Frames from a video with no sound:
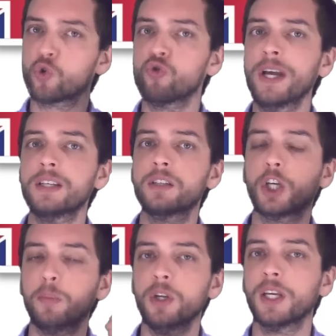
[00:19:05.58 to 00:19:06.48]
great
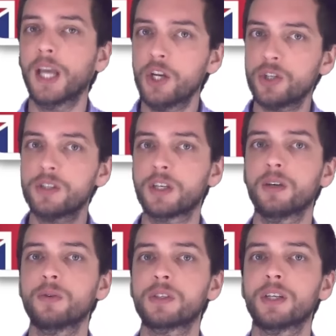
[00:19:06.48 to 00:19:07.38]
communication
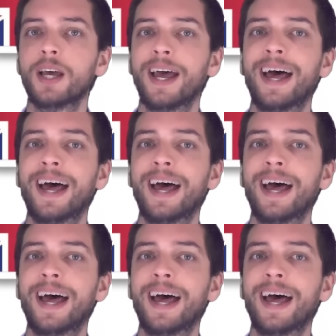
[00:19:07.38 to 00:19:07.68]
skills